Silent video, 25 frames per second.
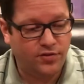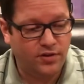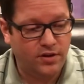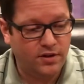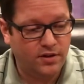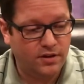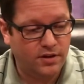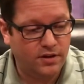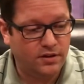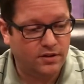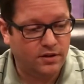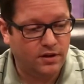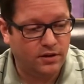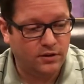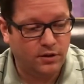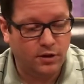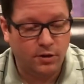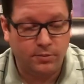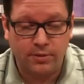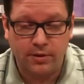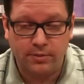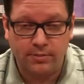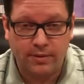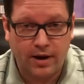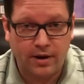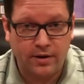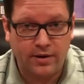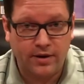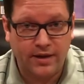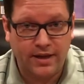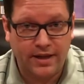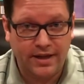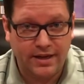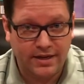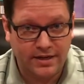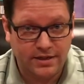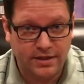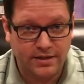seen a little bit about it,
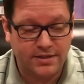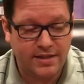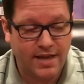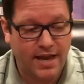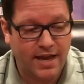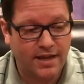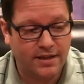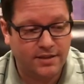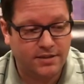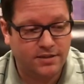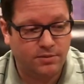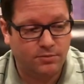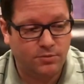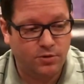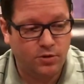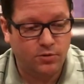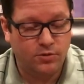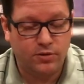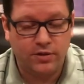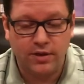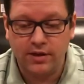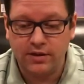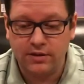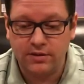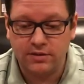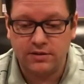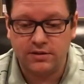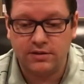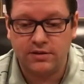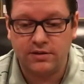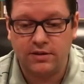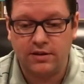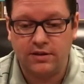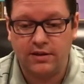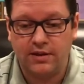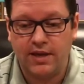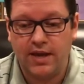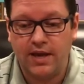and it does add some new things to
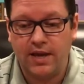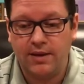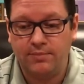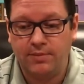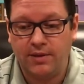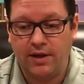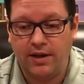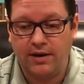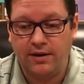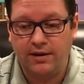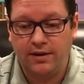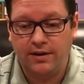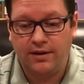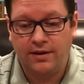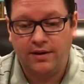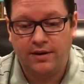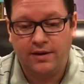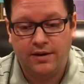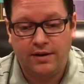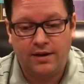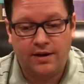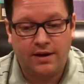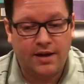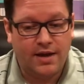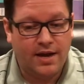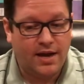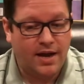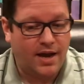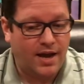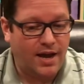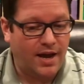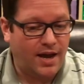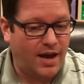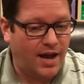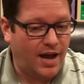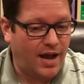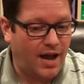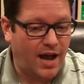the game that
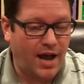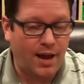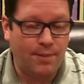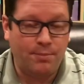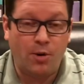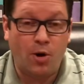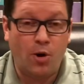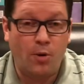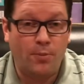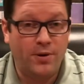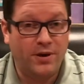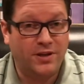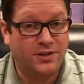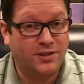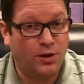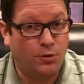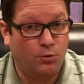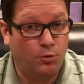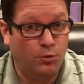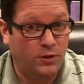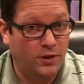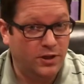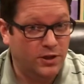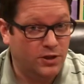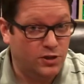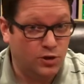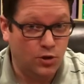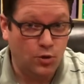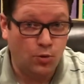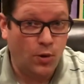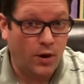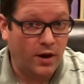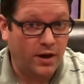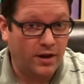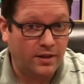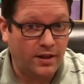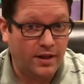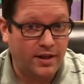I'm hoping, because I really do
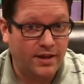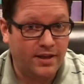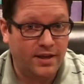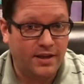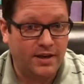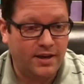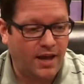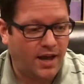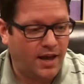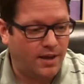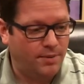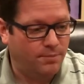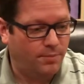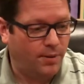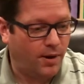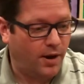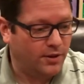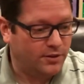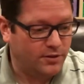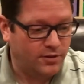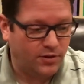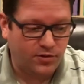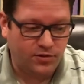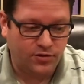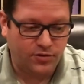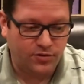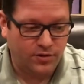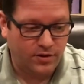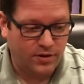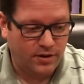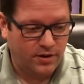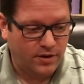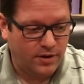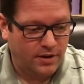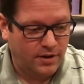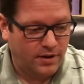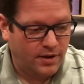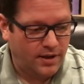want to like it. I bought this
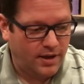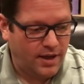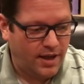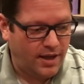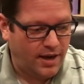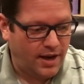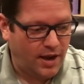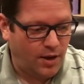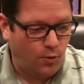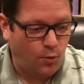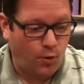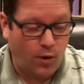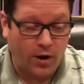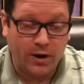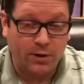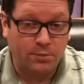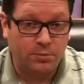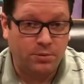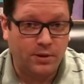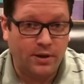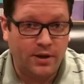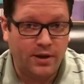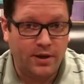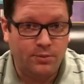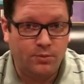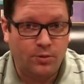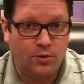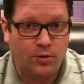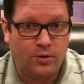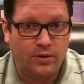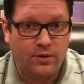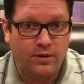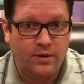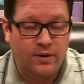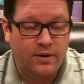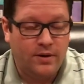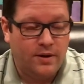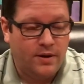and I want to play it
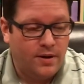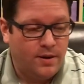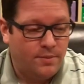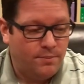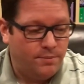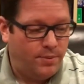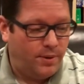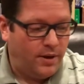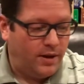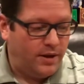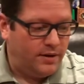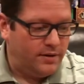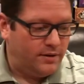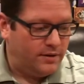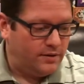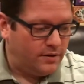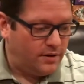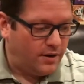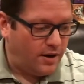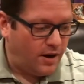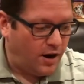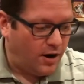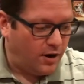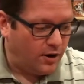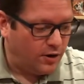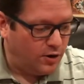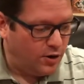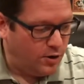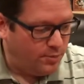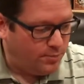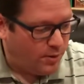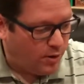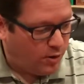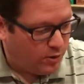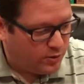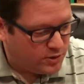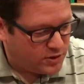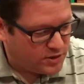more, but our group
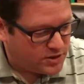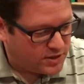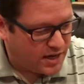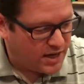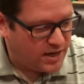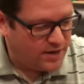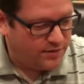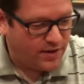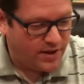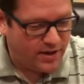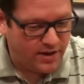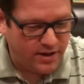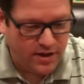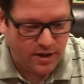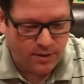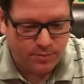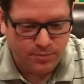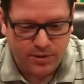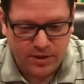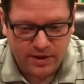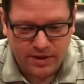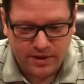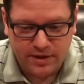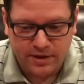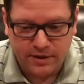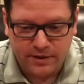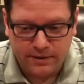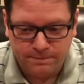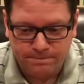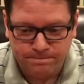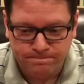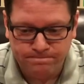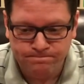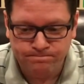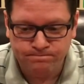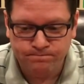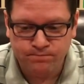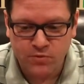all just kind of ended up thinking,
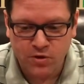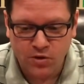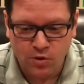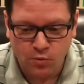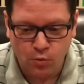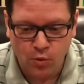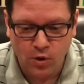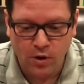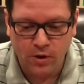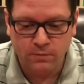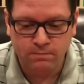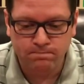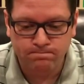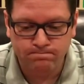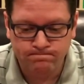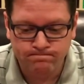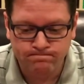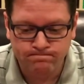well,